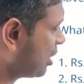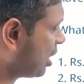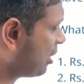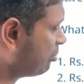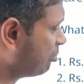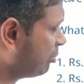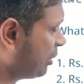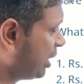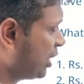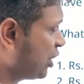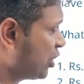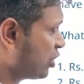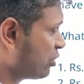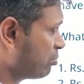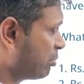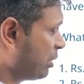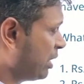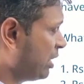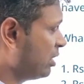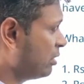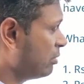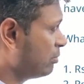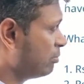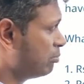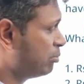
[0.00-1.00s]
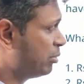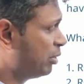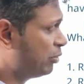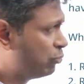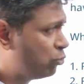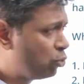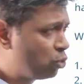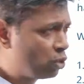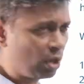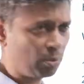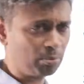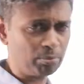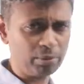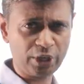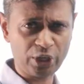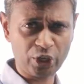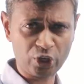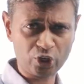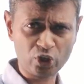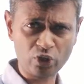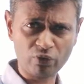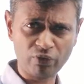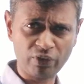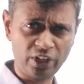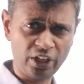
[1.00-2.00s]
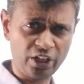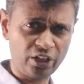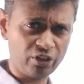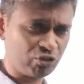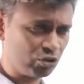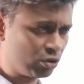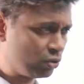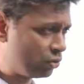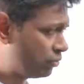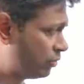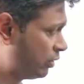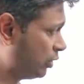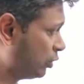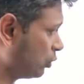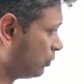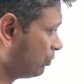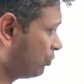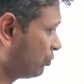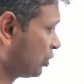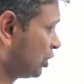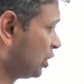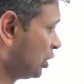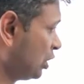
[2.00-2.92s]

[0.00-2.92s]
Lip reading: combined spend before application of any discount? And so,